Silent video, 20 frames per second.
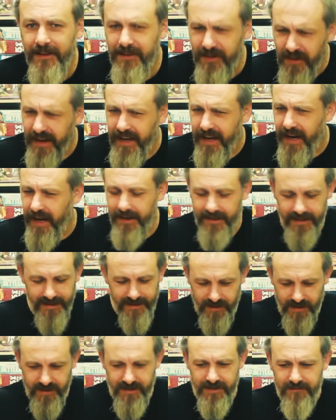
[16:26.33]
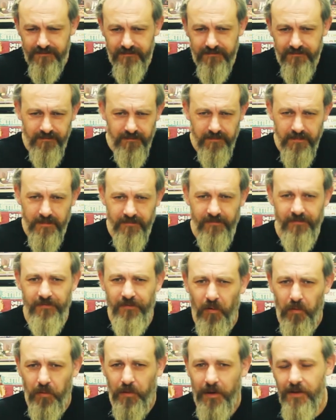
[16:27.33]
Die Hard, just
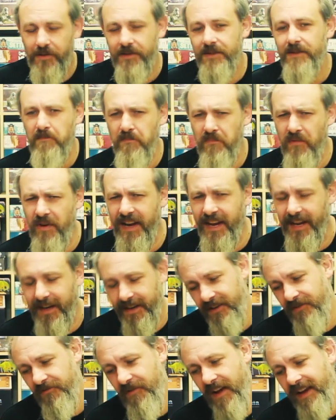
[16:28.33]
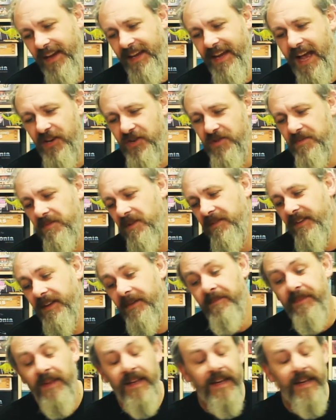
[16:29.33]
Faultless, brilliant, cracking action movie.